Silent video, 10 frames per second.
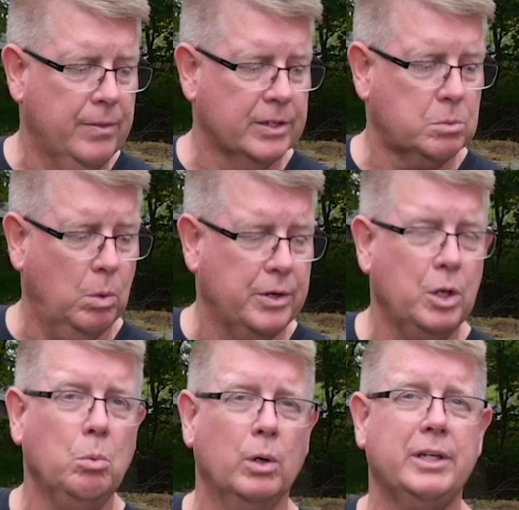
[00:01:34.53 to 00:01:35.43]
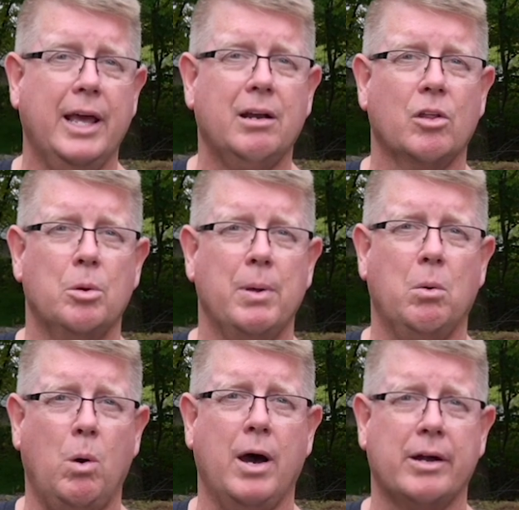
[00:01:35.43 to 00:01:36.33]
This one you would get a little bit
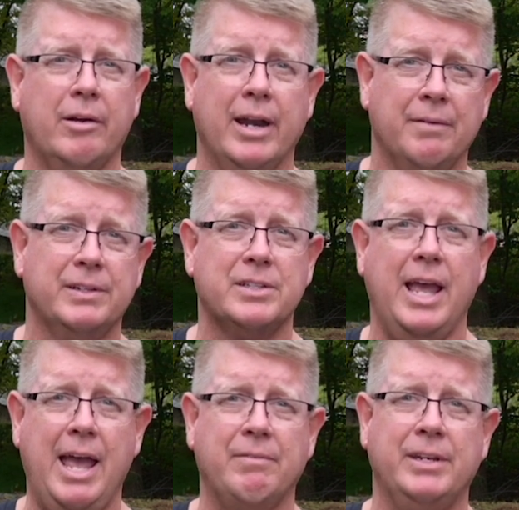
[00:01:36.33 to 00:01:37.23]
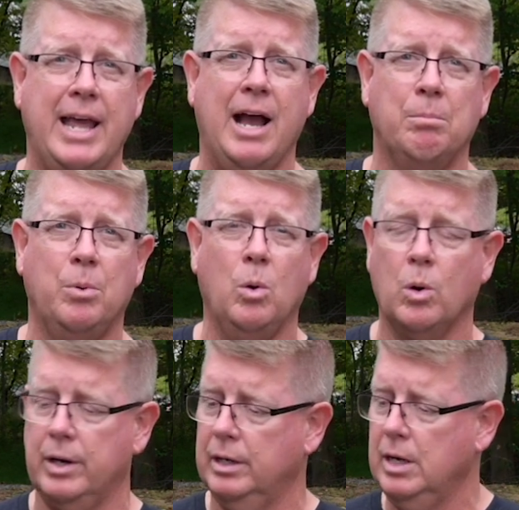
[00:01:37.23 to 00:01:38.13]
of water in if it's a heavy
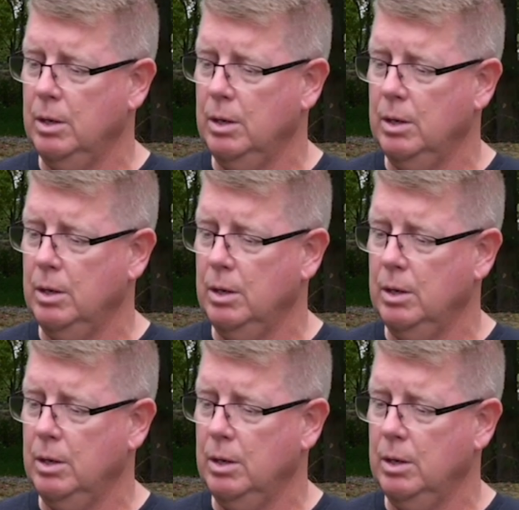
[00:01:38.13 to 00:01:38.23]
downpour.